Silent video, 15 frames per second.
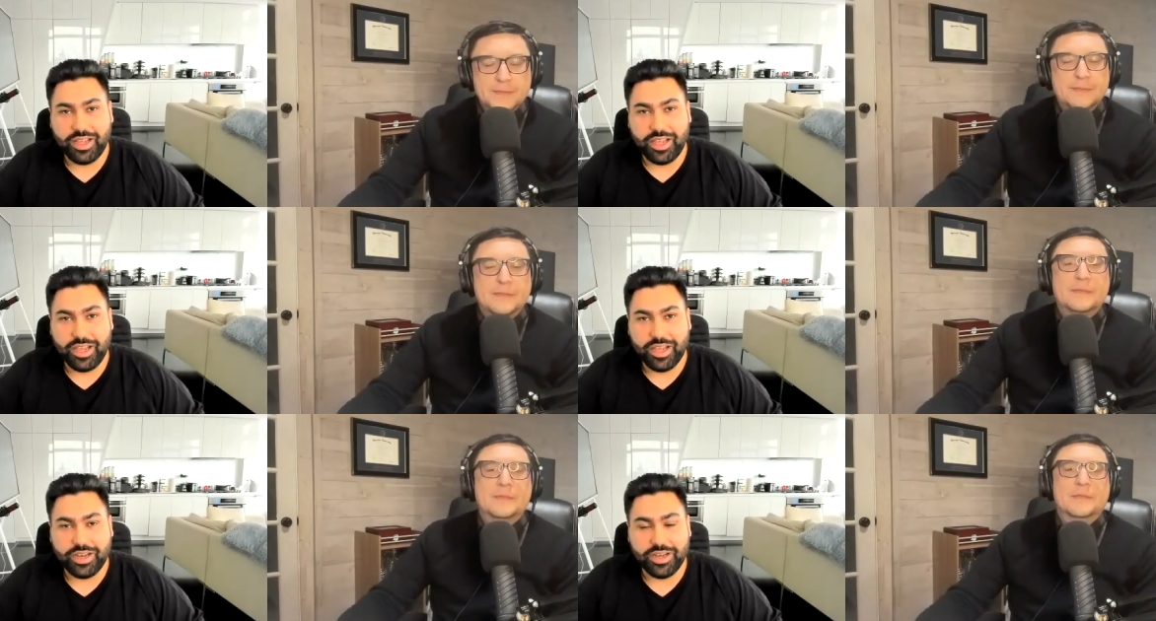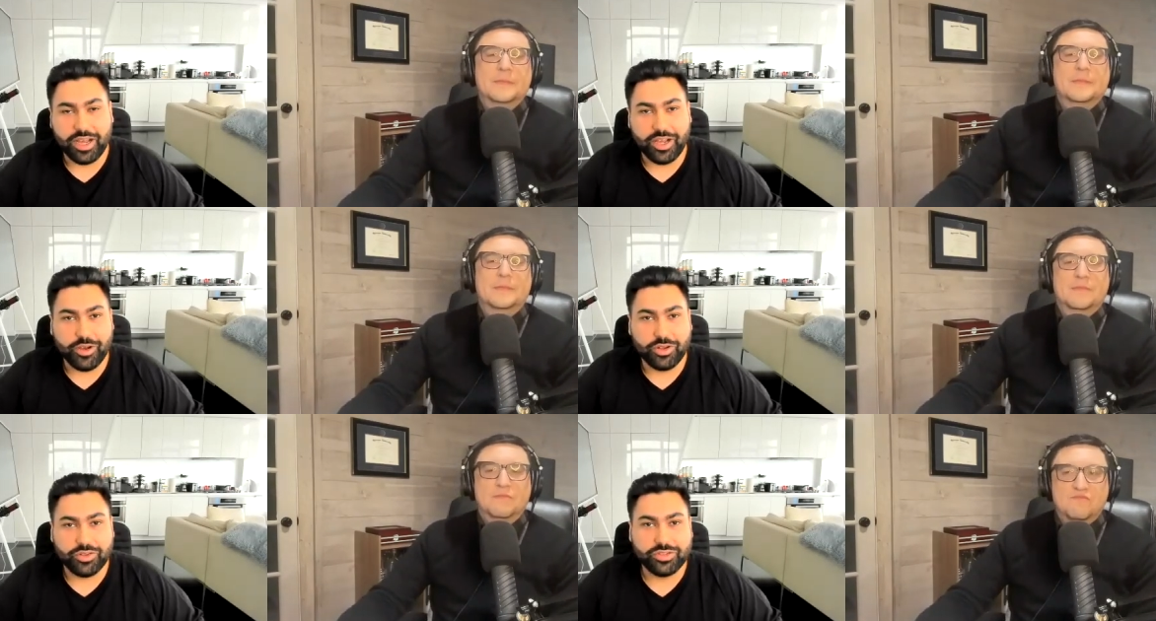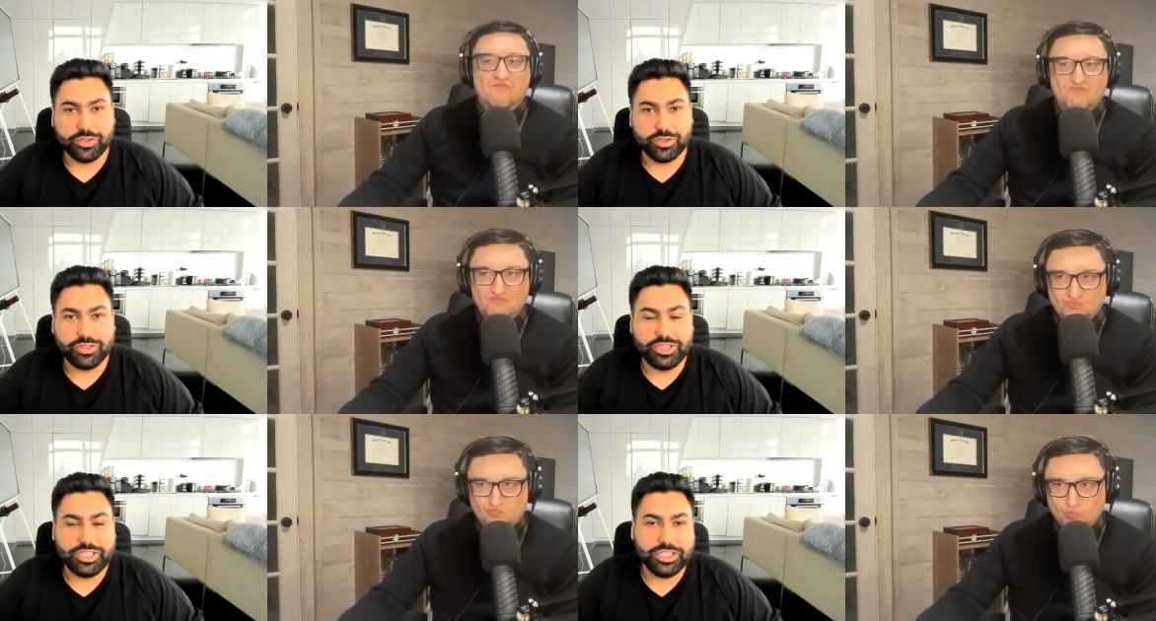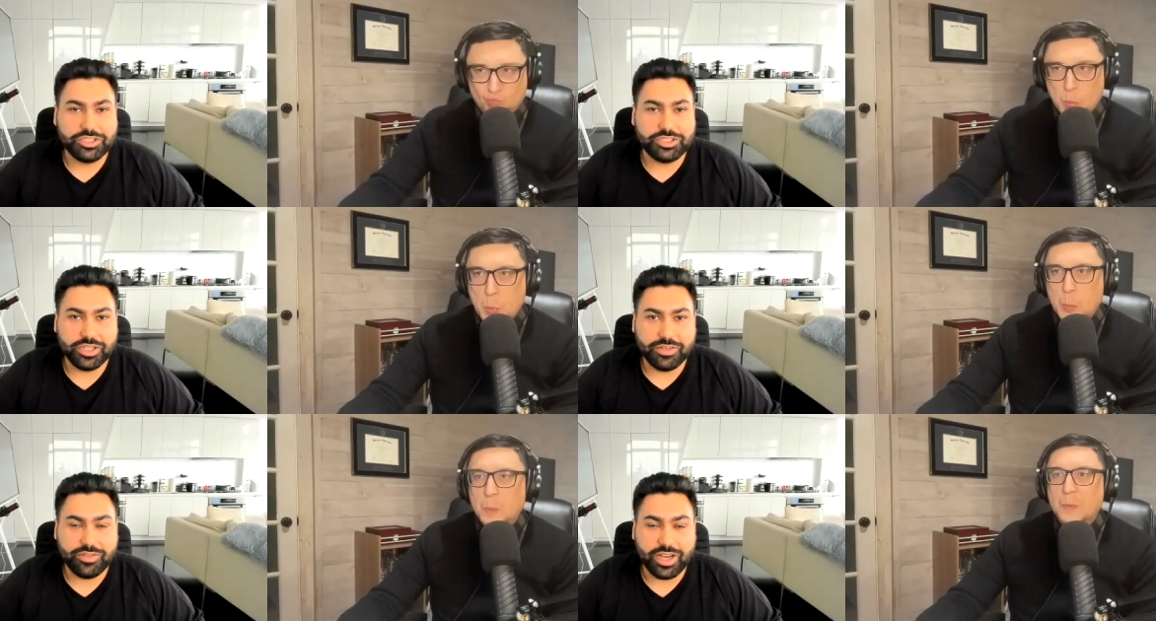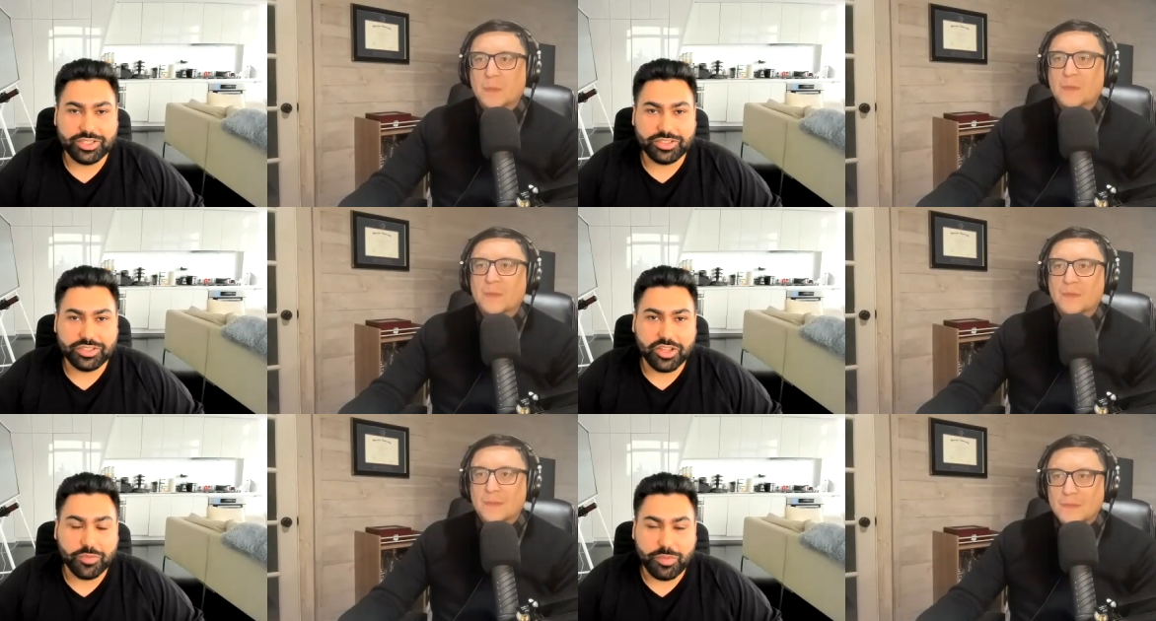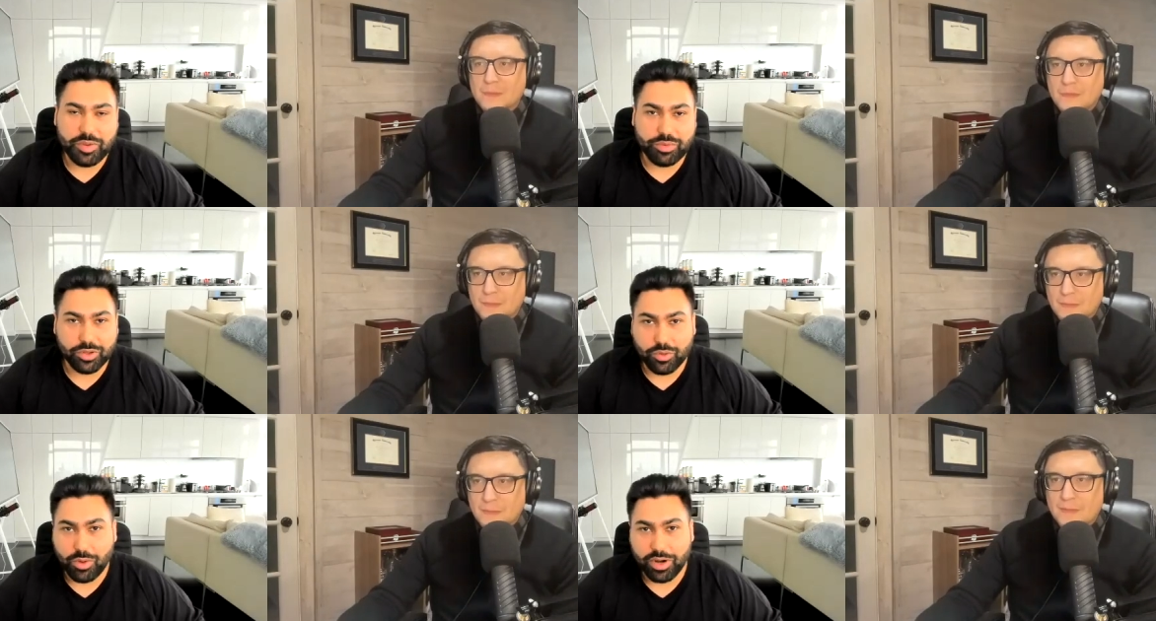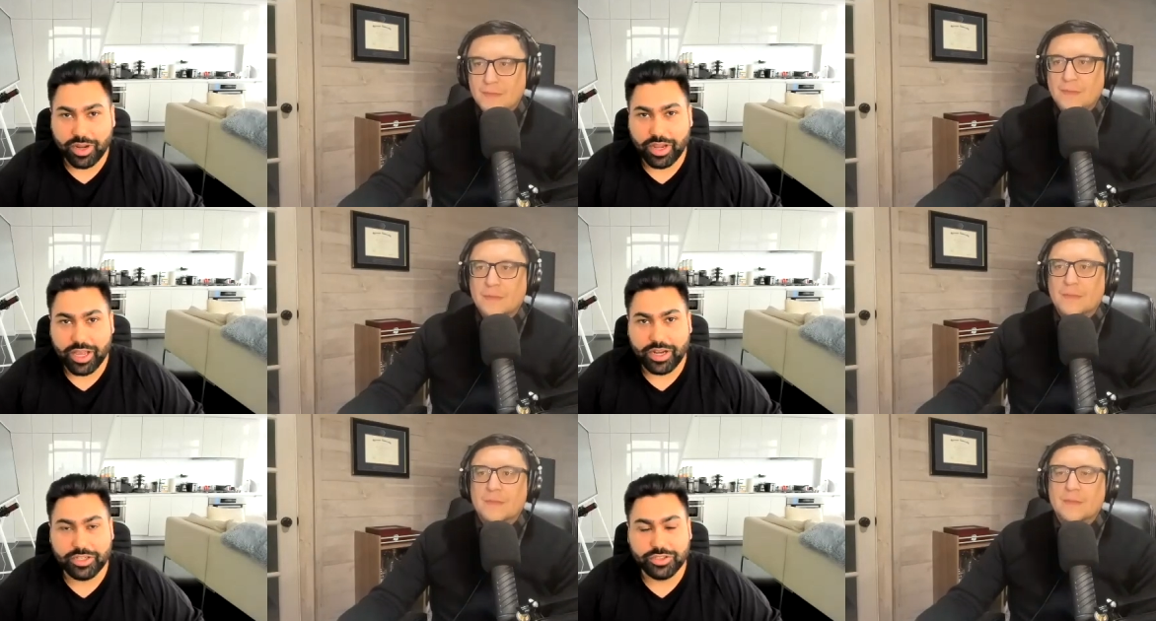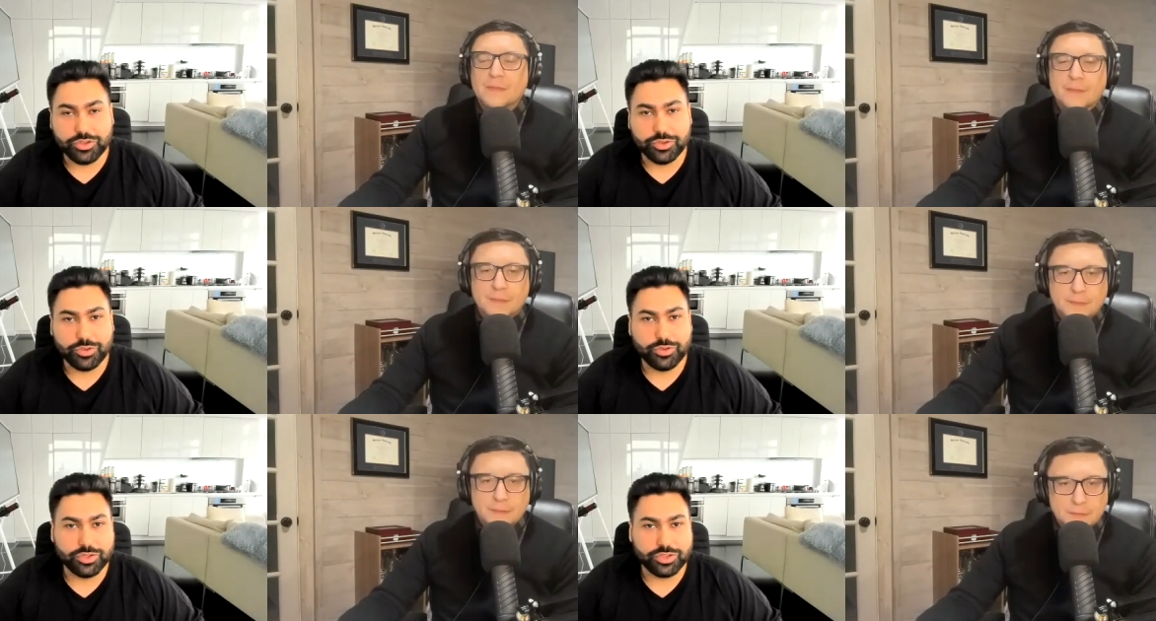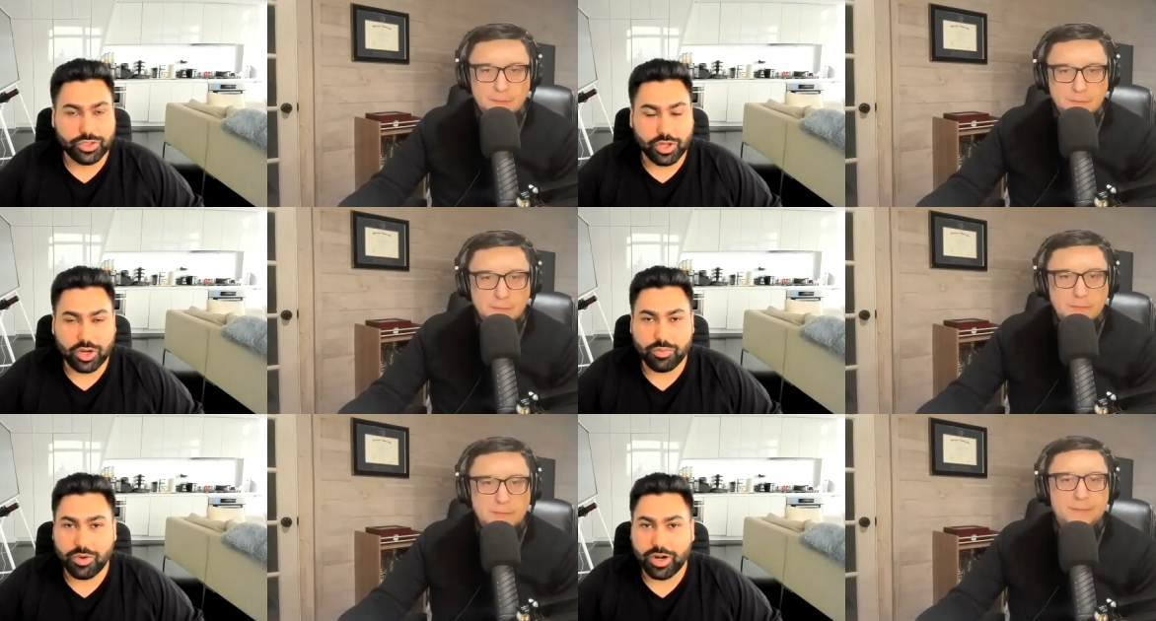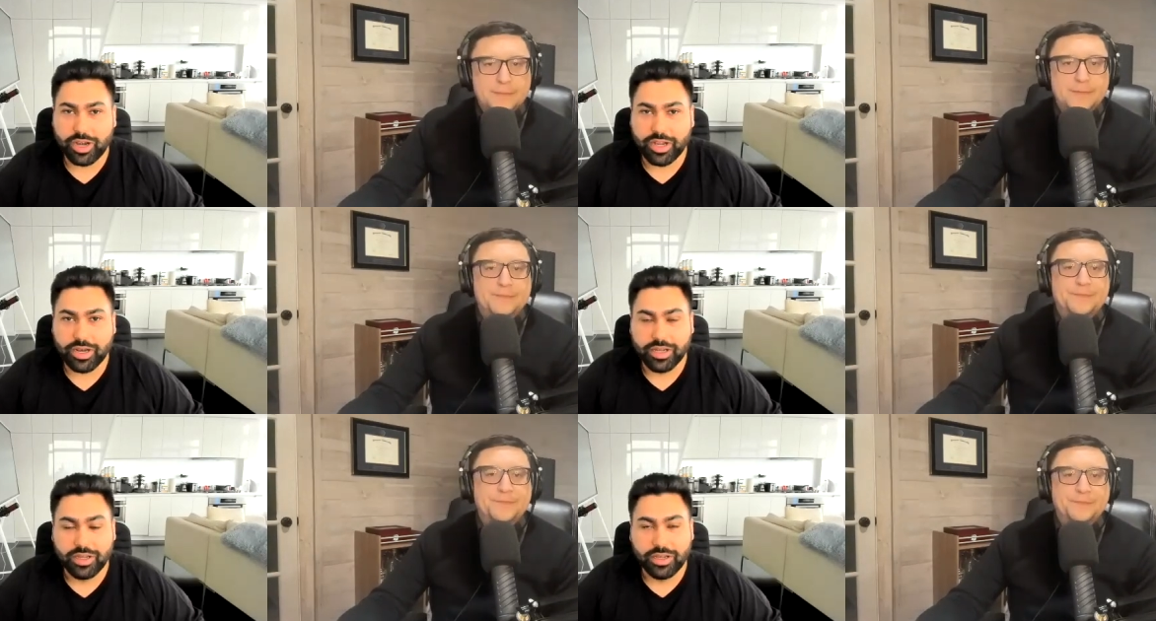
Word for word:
Speaker 1: And I also teach and advise other people who want to get into the stock market,